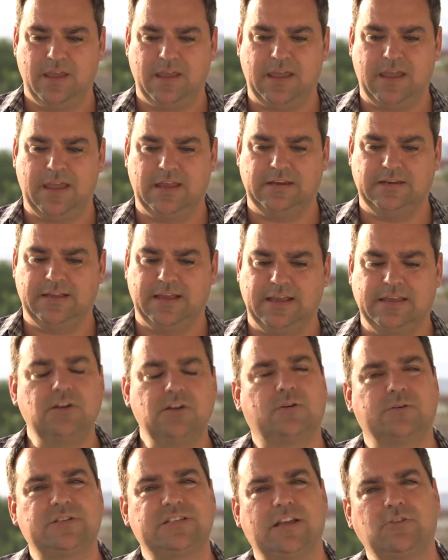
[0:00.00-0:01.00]
And you
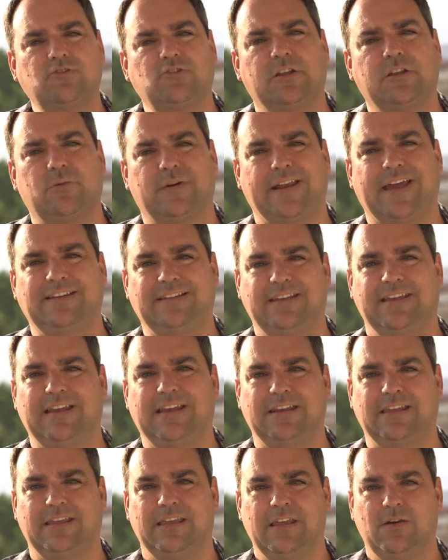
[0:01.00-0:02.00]
know, essentially what I
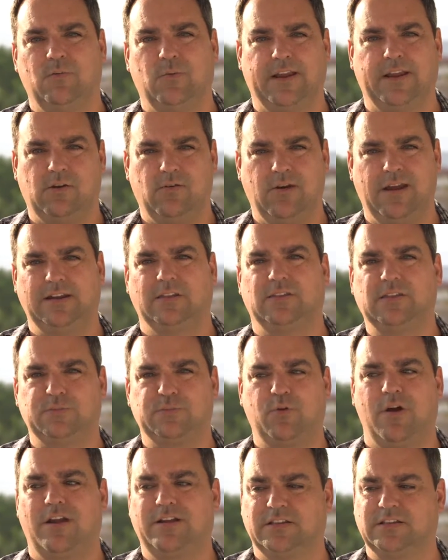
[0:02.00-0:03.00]
did when I created this
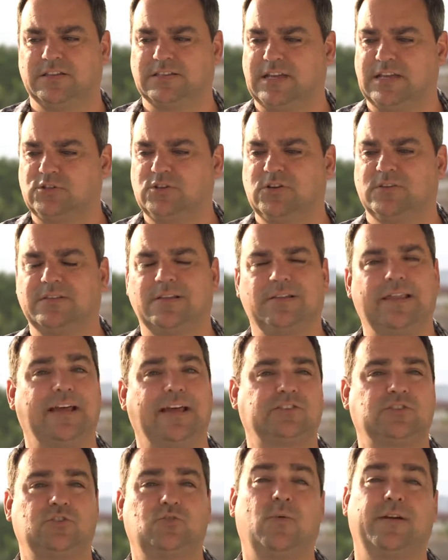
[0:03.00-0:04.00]
product is I took the
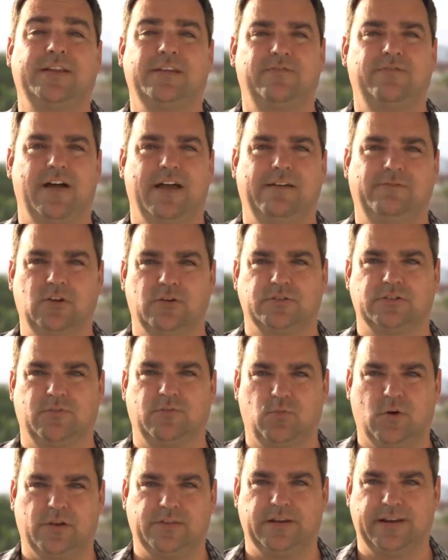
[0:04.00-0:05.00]
last 25 years
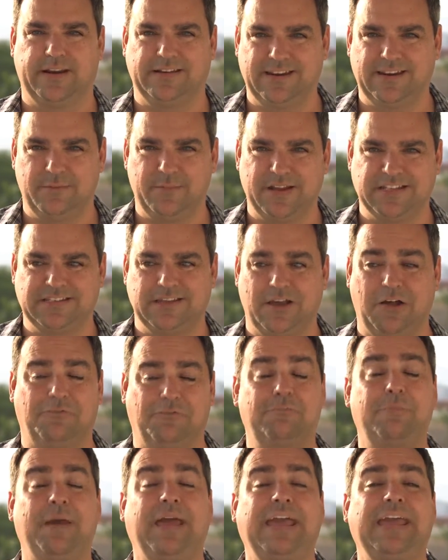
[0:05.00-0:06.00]
of work that I did on myself,
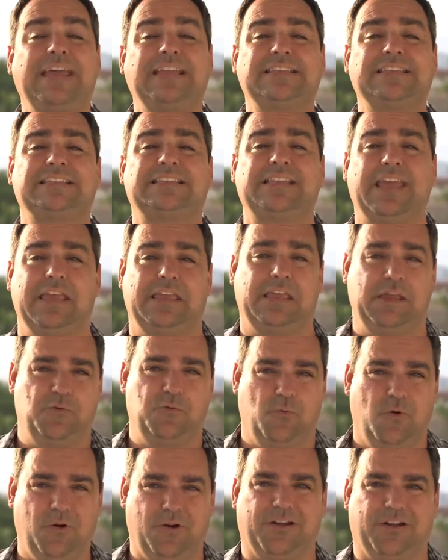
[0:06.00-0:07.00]

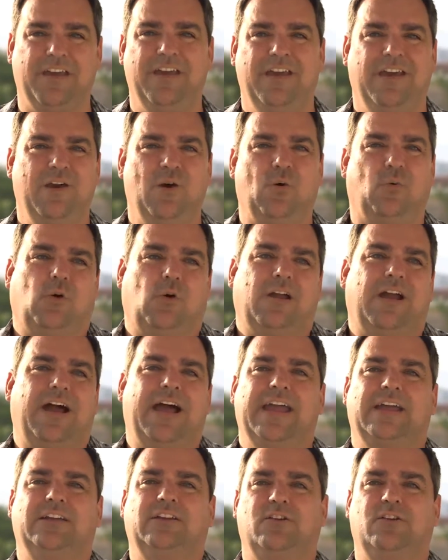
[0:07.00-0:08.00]
painstaking work, where I
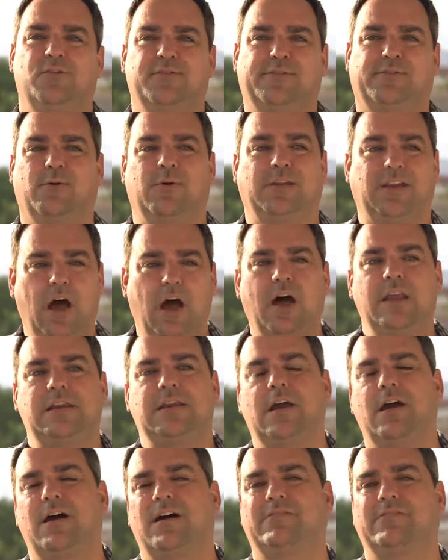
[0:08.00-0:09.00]
had to go through and
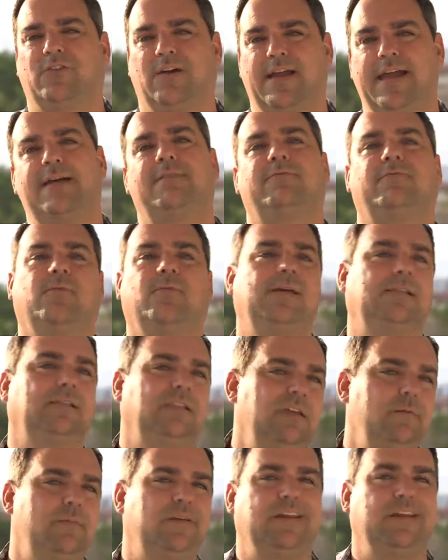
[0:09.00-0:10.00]
uncover every
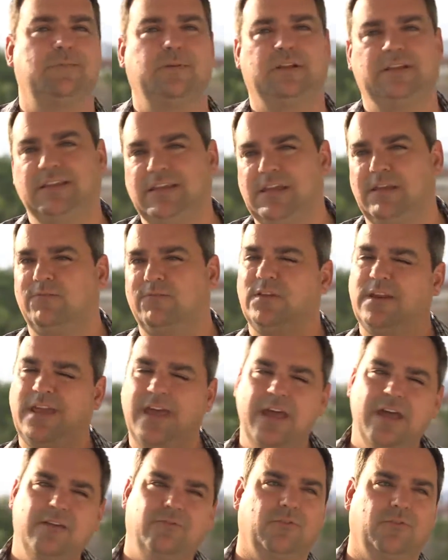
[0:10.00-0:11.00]
limiting belief and
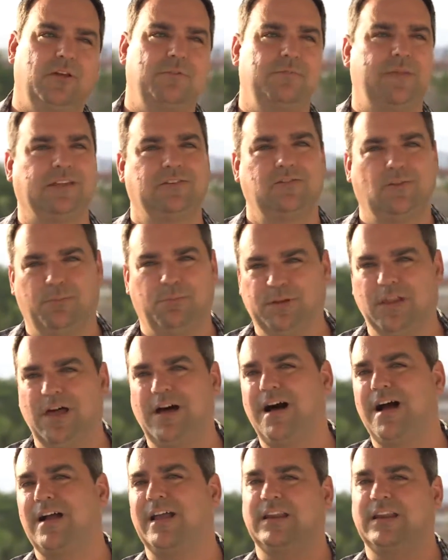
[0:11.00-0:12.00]
every mental
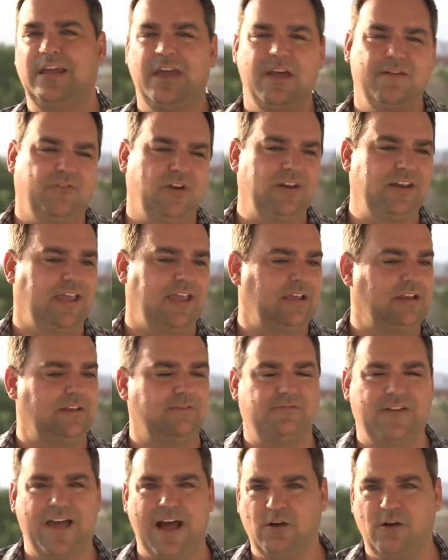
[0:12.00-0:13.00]
block and every
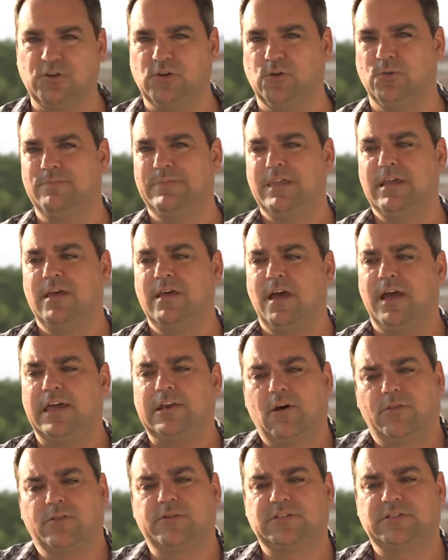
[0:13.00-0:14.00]
negative value and
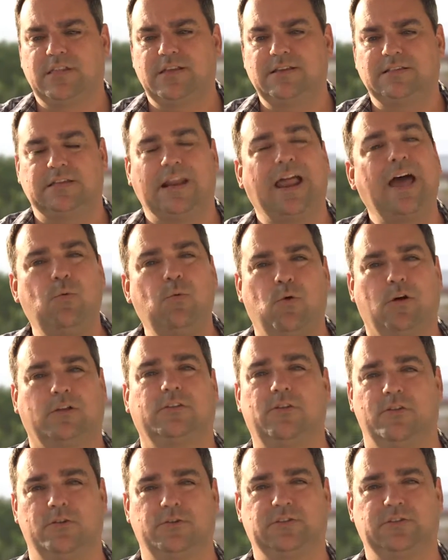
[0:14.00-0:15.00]
all those things. And I
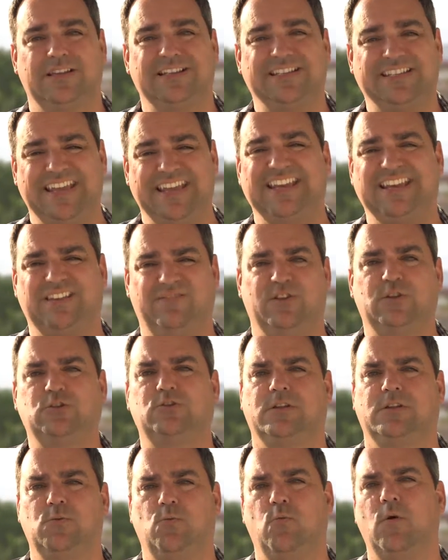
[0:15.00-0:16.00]
worked on those things
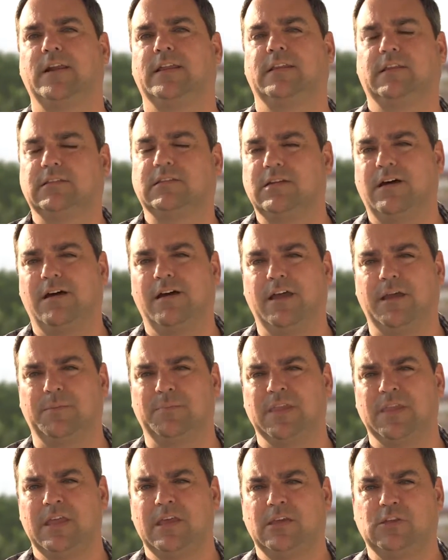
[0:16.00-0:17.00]
individually, one at a time,
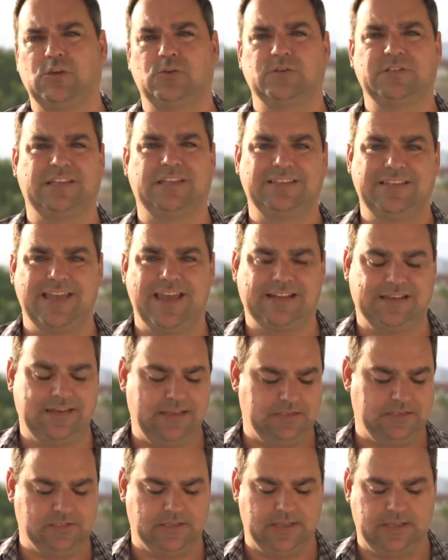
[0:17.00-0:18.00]
using
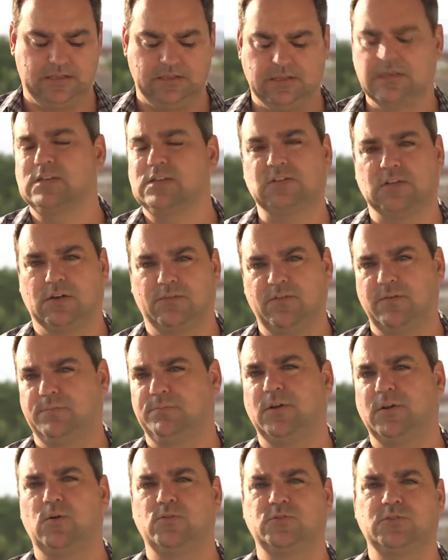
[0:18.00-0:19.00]
techniques like
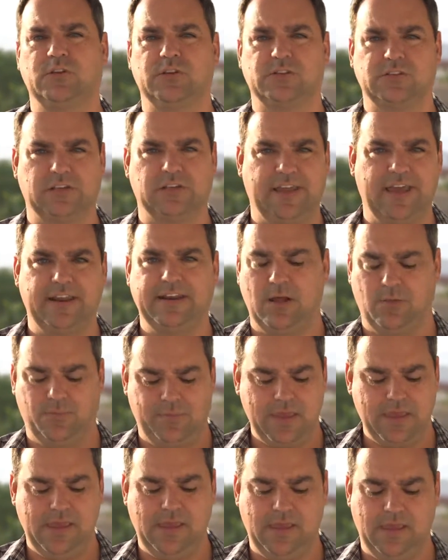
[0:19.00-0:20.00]
self-hypnosis and
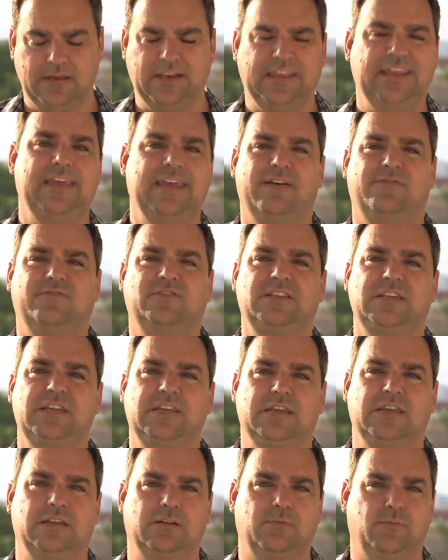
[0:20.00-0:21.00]
NLP and EFT
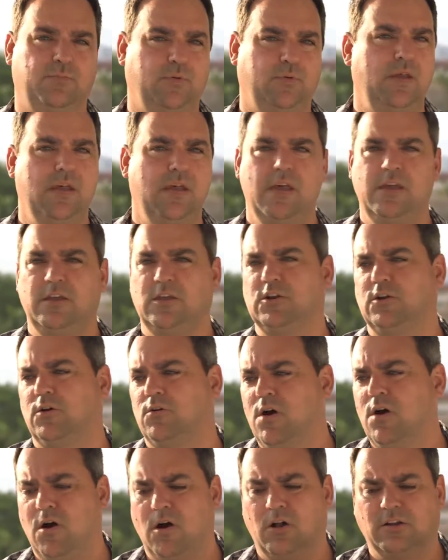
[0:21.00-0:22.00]
and, you know,
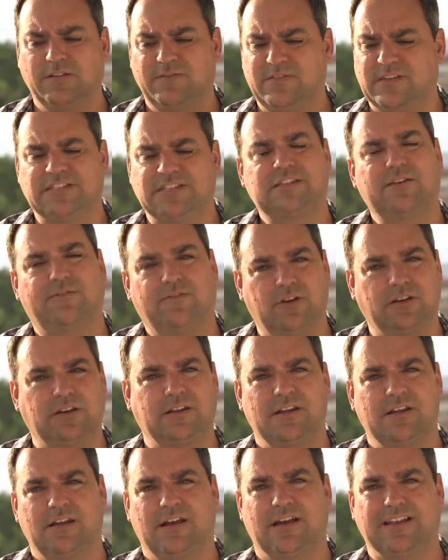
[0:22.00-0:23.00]
all of these different
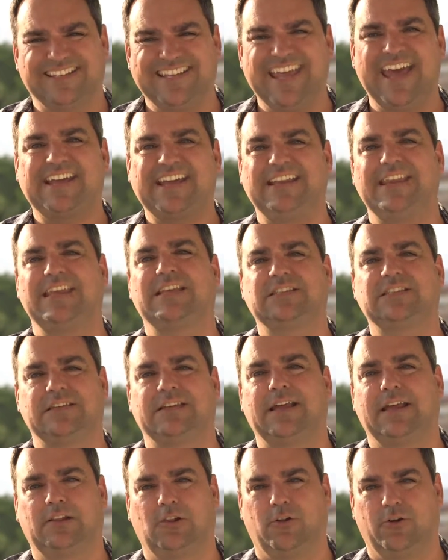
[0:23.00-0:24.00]
techniques
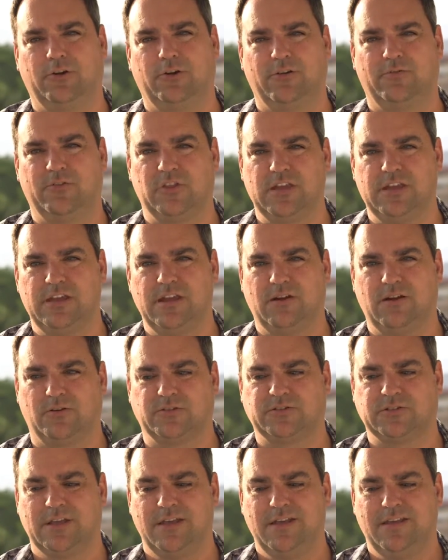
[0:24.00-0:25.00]
that I'd learned over the
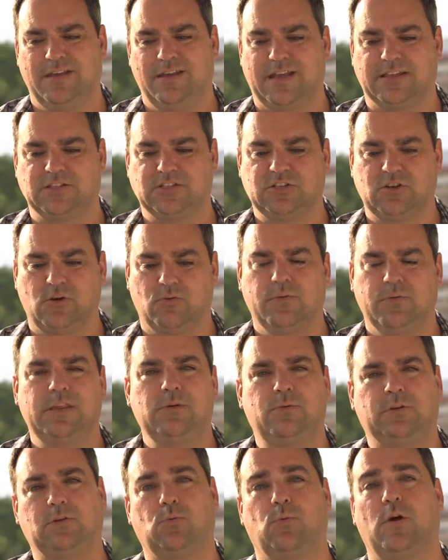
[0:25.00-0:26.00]
years. And so really
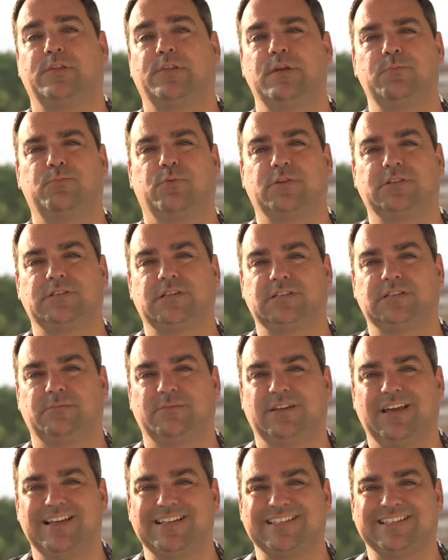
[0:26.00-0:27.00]
what the Wealth Imprint system
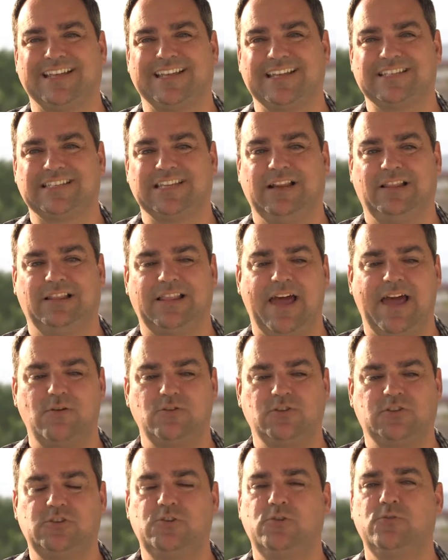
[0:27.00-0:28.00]
does is it
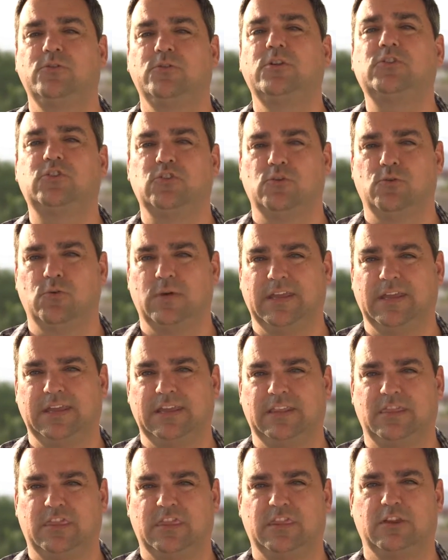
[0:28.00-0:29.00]
allows you to do
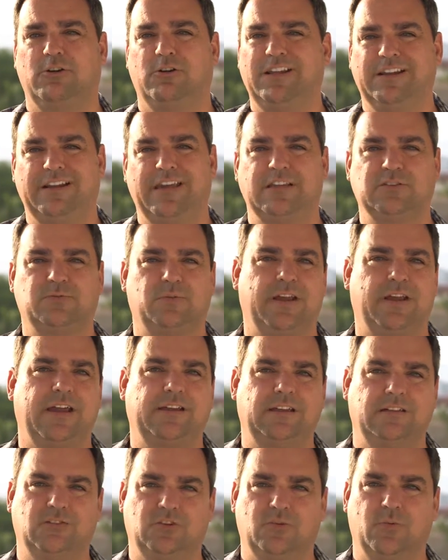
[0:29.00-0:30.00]
in 30 days what I
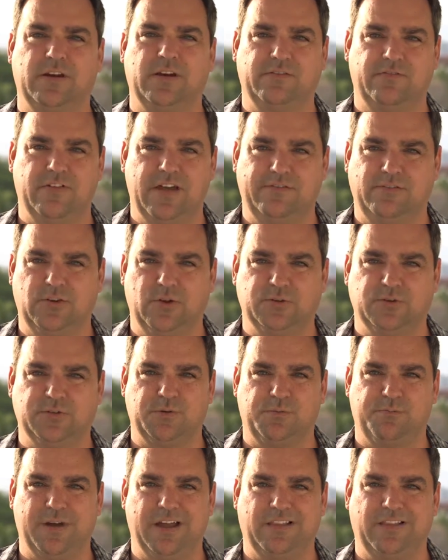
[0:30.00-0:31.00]
did in 25 years
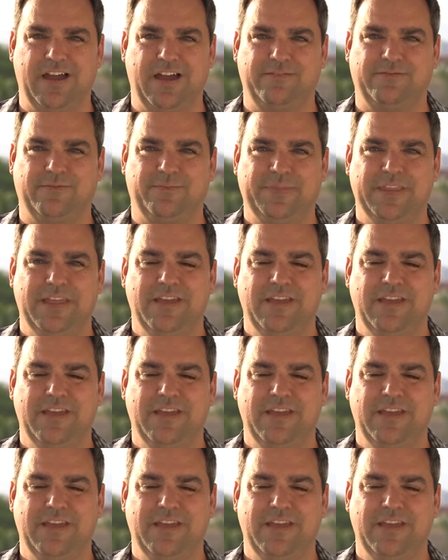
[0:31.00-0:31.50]
my life.